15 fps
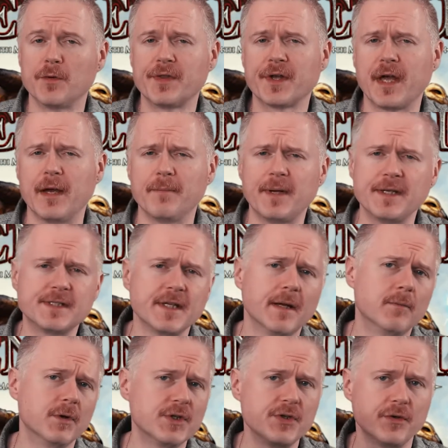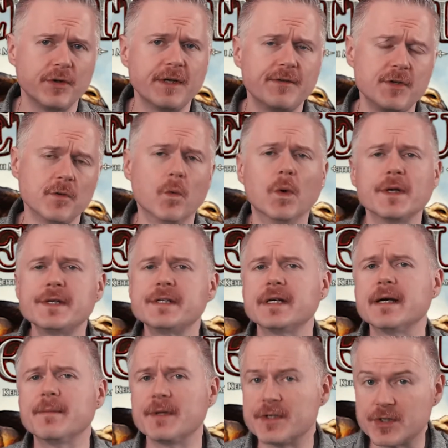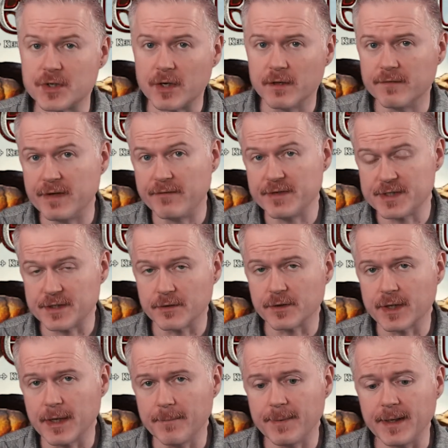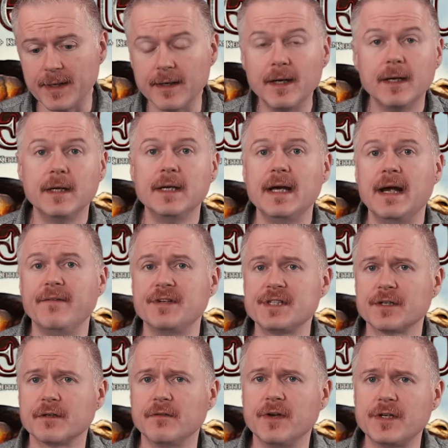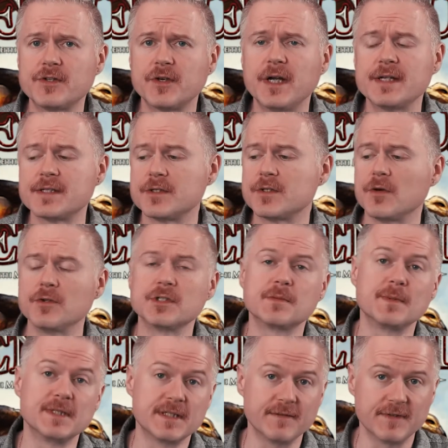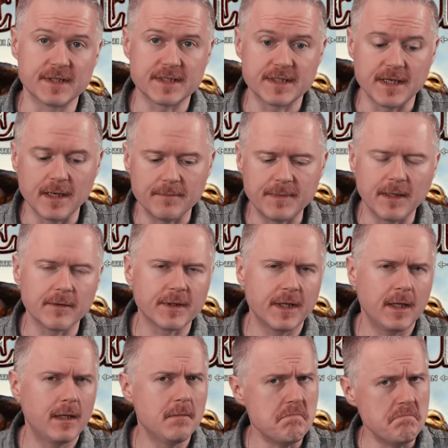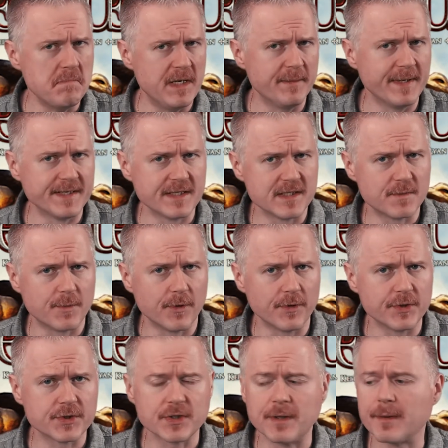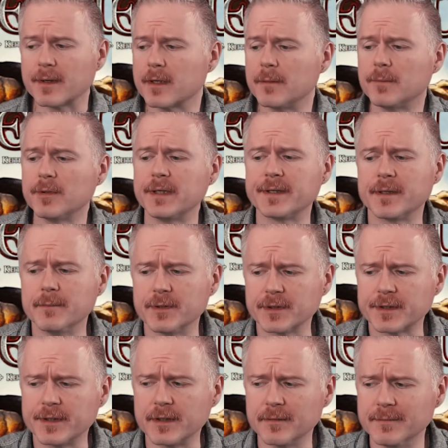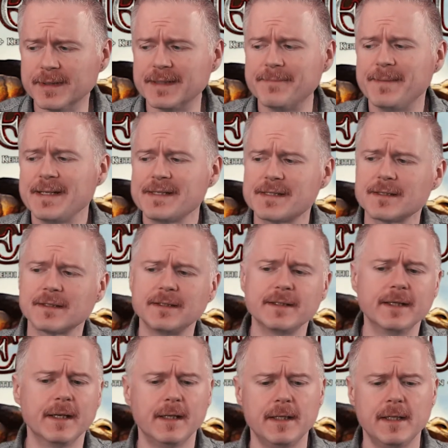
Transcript: with the campaign setup, which you only have to do one time at the start of every single campaign, every single adventure has its own specific setup. Now again, minimizing spoilers, I'm not going to pull out the book here, but basically